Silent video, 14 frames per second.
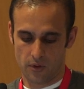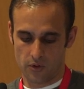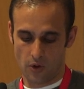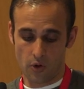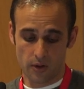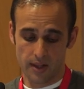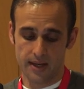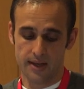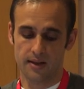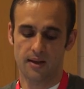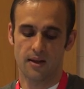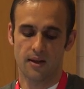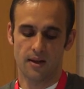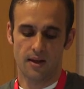locally.
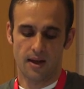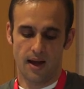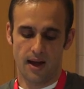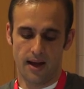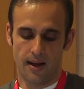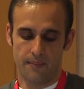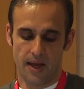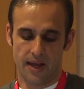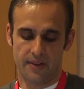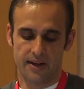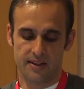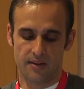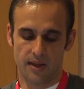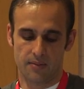And
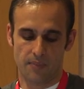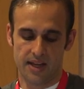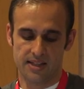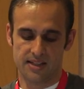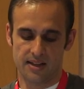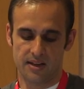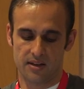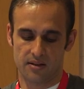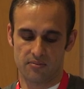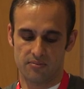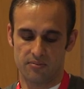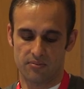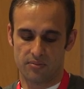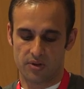then it basically
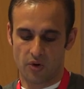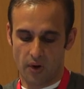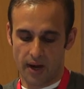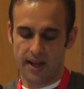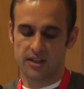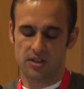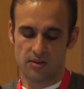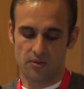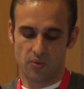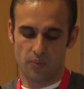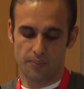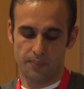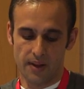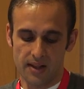
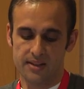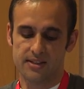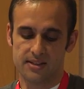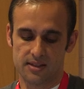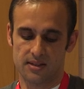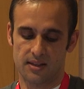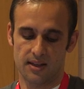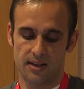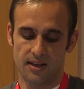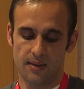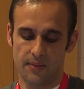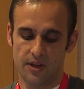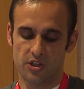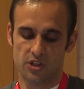builds the
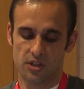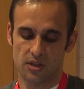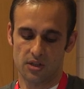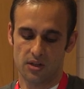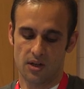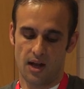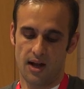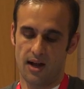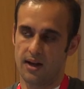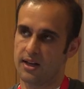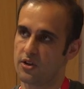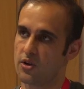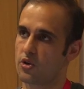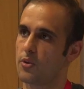image
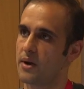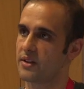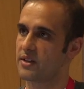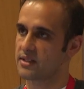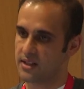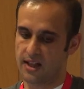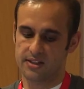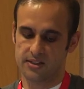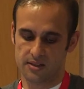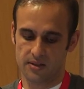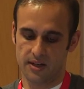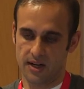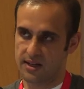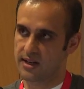in your Kubernetes
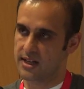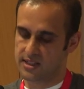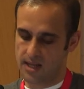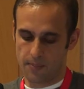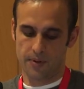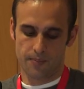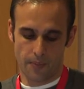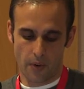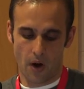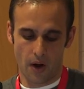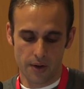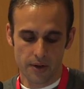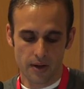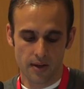cluster in a separate
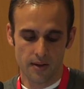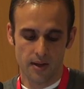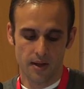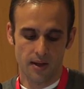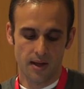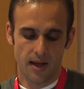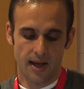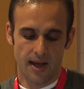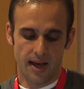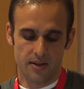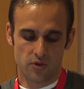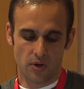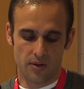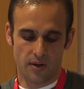pod.
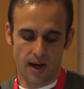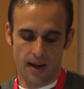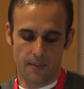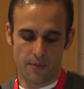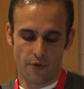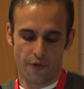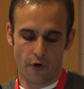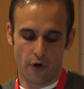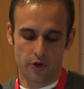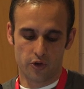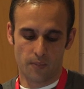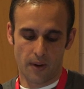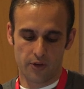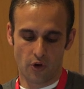So I'm referring
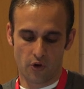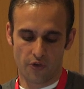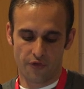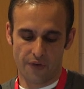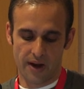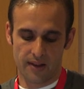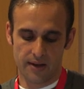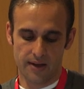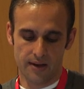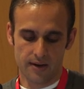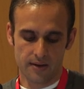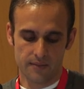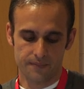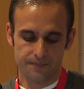to my Docker file
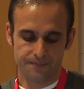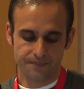here,